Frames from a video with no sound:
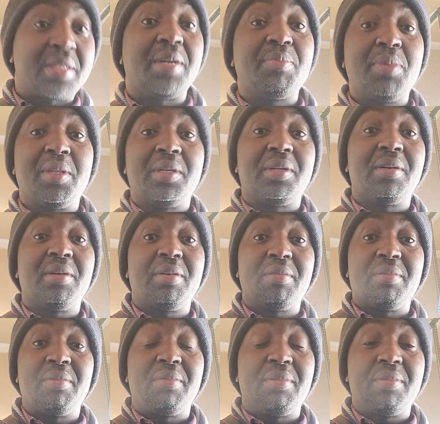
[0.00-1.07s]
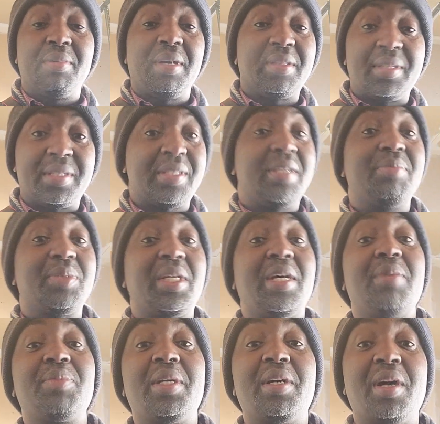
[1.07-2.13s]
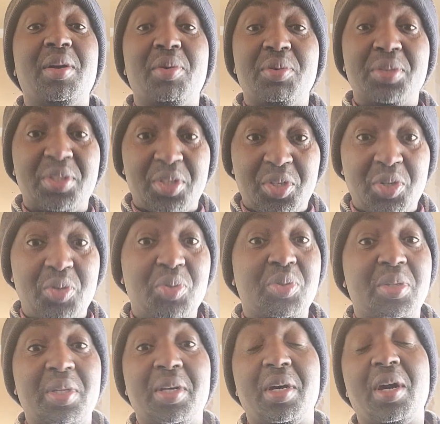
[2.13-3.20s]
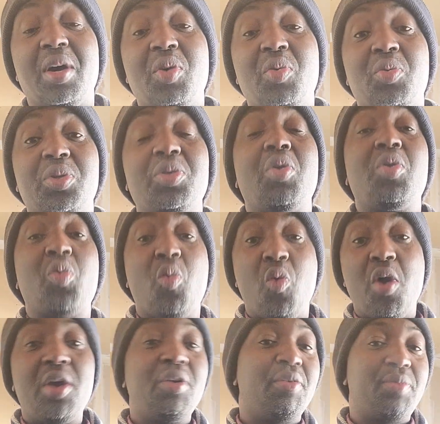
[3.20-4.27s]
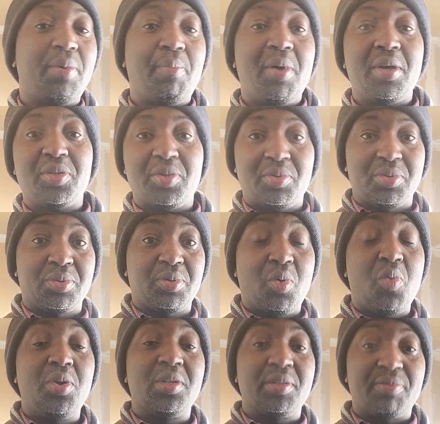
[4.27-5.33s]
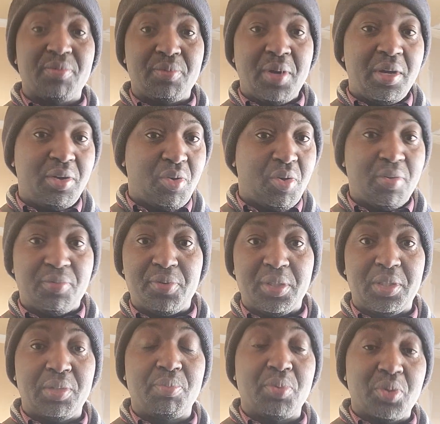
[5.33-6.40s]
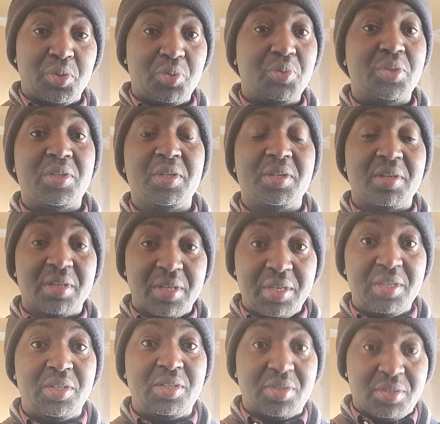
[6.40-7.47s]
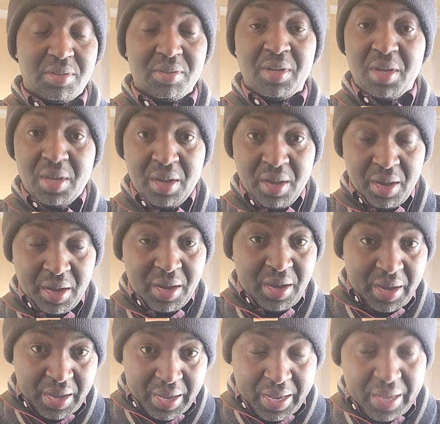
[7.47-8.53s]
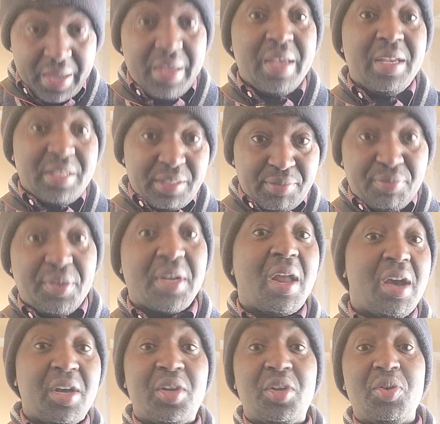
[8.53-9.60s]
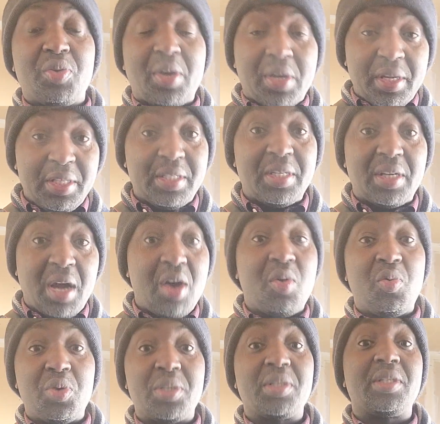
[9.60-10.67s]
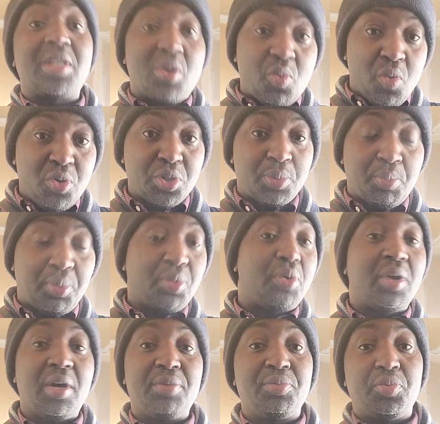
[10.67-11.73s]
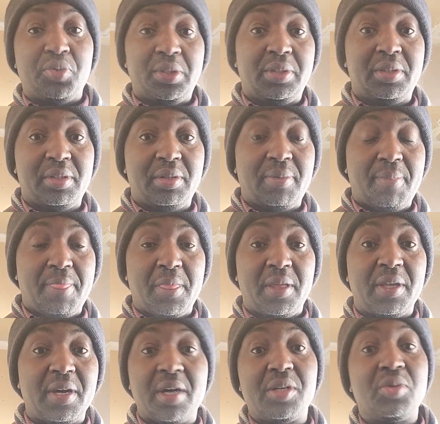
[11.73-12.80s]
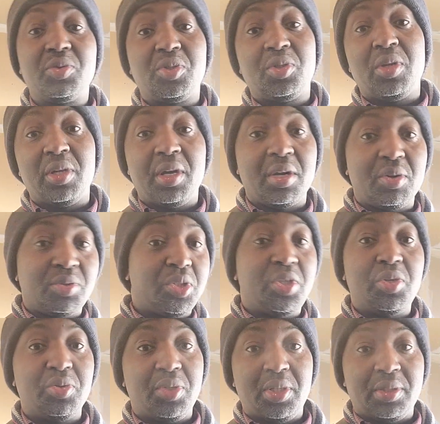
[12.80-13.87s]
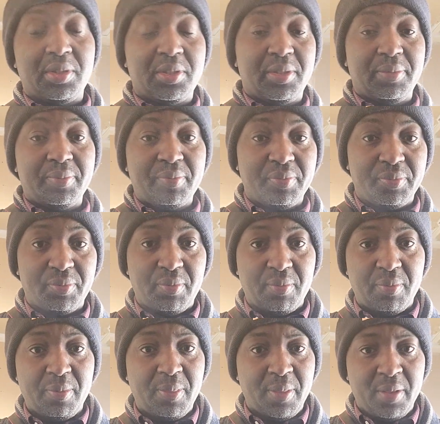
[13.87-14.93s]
something. At the same time, they cannot use their language, or one of the person who is very comfortable using his vernacular, his language that he was brought up with, he cannot use it. Hmm?